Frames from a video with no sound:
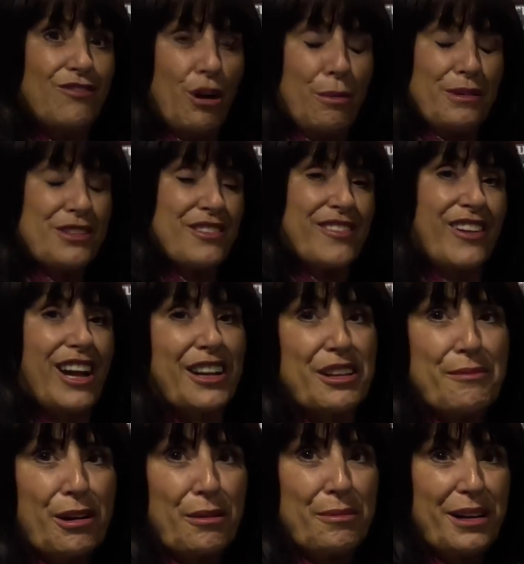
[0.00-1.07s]
Robert doesn't like
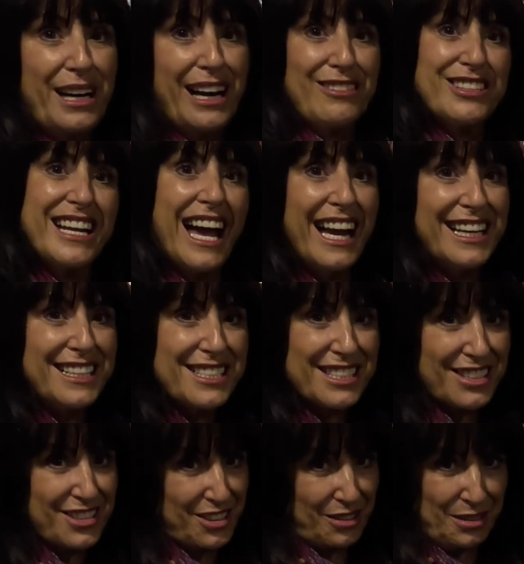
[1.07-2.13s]
them opening out. He
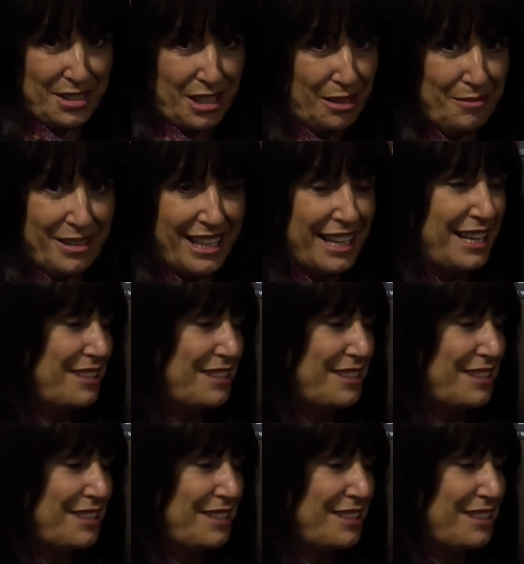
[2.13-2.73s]
hates doors opening